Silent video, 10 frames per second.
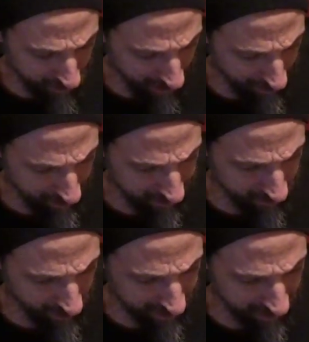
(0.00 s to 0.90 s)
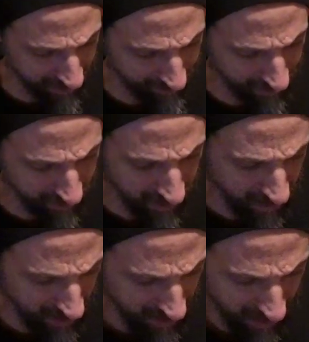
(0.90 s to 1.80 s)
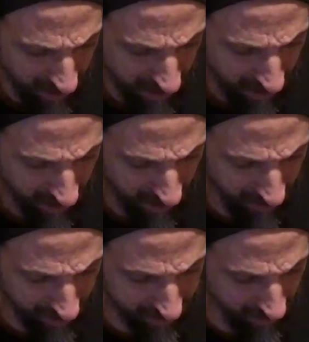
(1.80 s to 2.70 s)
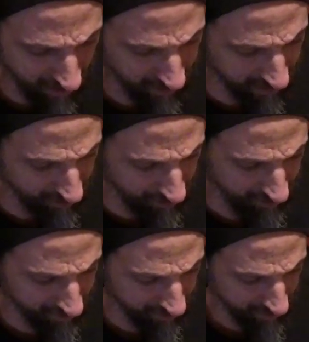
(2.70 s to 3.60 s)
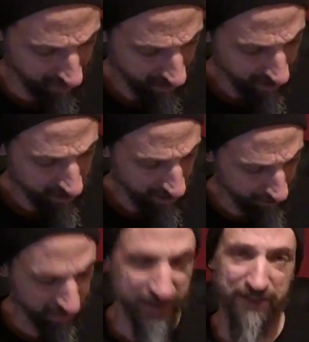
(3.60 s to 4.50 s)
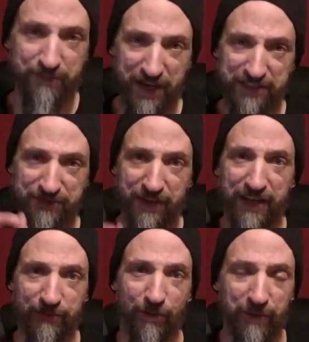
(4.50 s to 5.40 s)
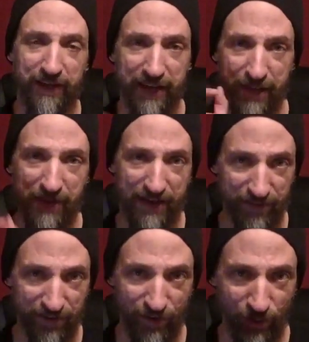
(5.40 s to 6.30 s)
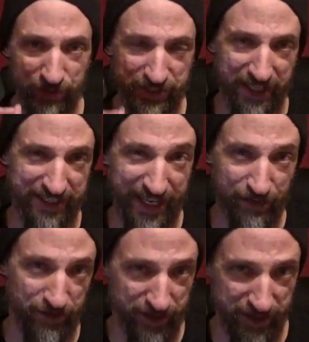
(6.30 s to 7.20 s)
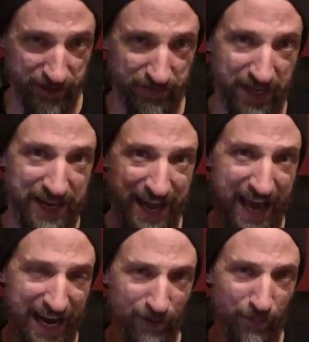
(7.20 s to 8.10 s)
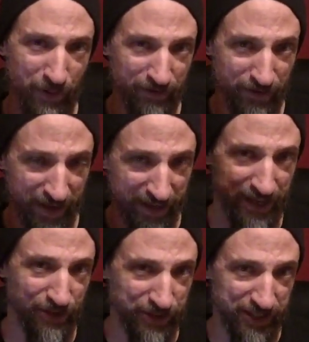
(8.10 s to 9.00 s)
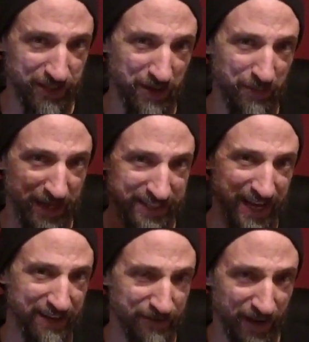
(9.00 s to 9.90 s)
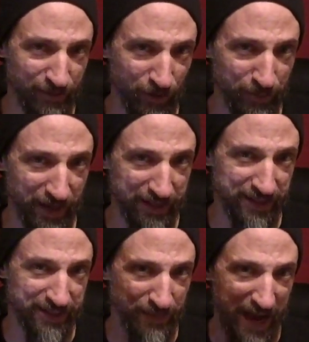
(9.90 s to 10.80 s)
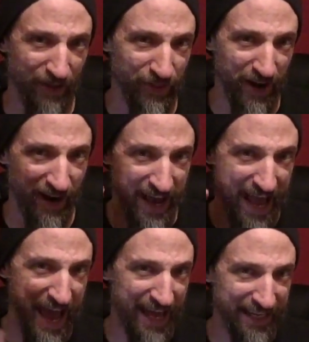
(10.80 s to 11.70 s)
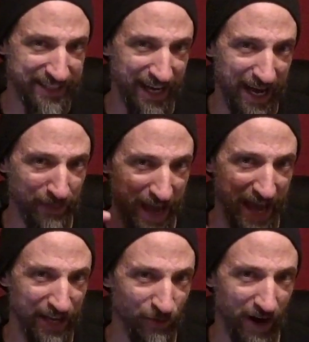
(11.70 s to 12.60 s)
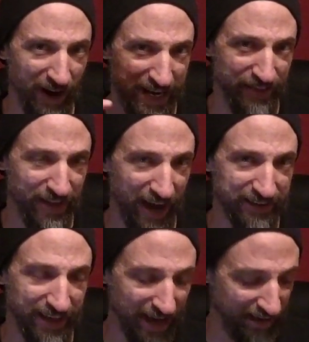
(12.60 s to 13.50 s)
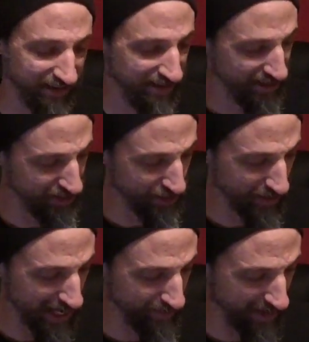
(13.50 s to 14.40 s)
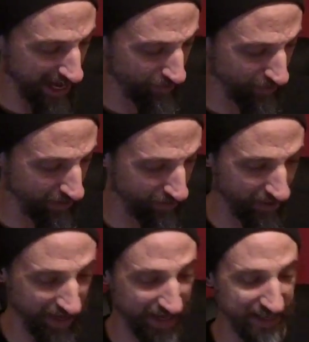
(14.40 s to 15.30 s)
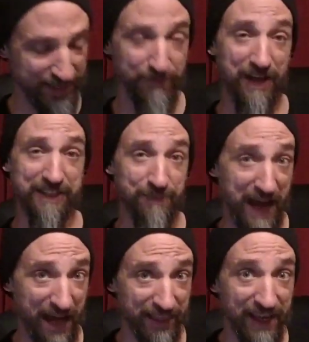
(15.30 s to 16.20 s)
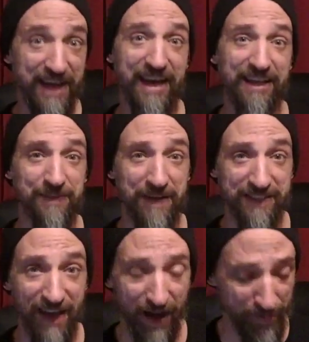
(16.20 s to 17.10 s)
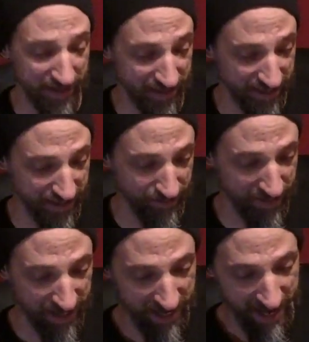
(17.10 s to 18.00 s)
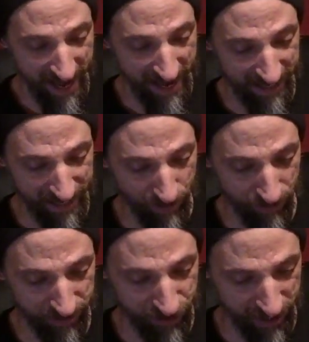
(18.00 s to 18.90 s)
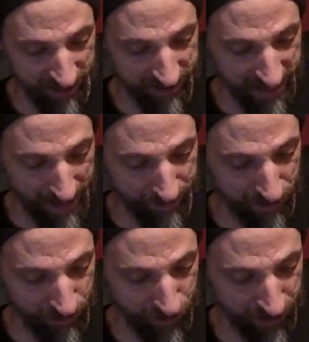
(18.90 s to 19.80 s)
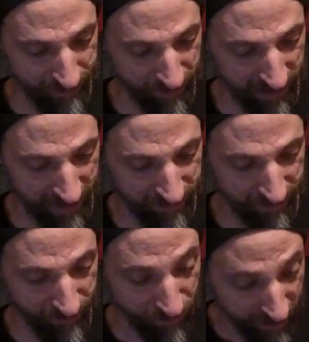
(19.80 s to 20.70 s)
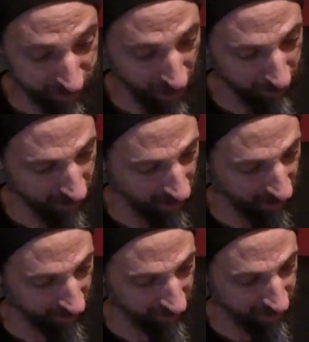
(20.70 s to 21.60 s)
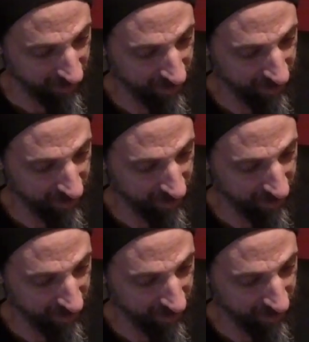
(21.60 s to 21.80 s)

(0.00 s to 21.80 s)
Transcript: Champions in 2011. Oh, that's awesome. Champions is the best fucking role-playing game ever. It's hero system, and I will put fucking hero system up against any fucking role-playing system out there, anytime, anywhere, in the octagon. You name it, I will go there. It has the best math, it has the best combat system, and it was just the absolute shit. Loved it. Phoenix Comic-Con!